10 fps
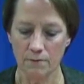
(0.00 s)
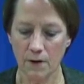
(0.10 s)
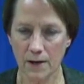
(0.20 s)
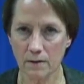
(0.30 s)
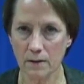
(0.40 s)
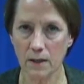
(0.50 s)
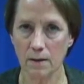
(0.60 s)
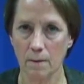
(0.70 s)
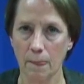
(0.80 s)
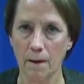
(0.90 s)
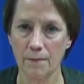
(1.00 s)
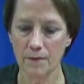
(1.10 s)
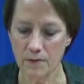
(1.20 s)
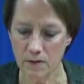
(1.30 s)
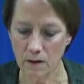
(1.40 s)
Finally,
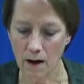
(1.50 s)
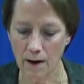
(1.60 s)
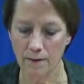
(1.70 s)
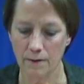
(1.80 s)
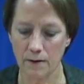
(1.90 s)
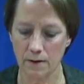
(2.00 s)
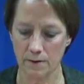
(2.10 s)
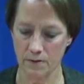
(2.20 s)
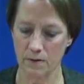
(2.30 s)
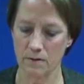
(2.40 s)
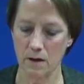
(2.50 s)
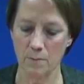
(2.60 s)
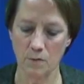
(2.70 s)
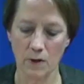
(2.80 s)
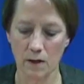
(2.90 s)
on this slide is a
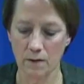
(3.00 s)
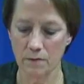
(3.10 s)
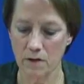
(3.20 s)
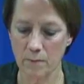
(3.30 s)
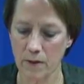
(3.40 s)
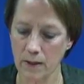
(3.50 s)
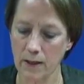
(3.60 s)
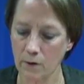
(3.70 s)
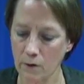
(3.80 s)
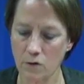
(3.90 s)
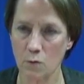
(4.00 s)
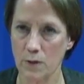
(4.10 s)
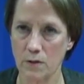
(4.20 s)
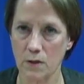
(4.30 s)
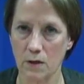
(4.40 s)
summary of some of the
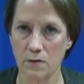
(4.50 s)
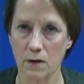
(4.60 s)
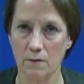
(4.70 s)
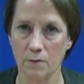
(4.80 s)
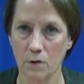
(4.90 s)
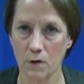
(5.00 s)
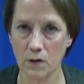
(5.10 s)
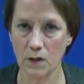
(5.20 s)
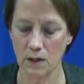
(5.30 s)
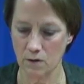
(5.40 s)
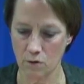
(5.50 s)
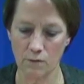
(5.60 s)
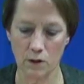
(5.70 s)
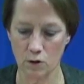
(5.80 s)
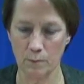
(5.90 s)
characteristics of good
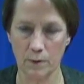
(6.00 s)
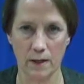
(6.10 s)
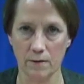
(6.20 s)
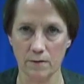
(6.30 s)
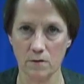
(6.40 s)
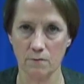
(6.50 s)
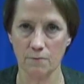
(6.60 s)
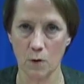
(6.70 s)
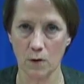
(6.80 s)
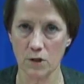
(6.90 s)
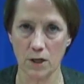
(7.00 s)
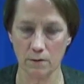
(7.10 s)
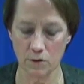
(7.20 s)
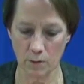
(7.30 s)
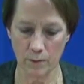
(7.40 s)
intervention plans for
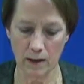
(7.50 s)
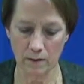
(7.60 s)
challenging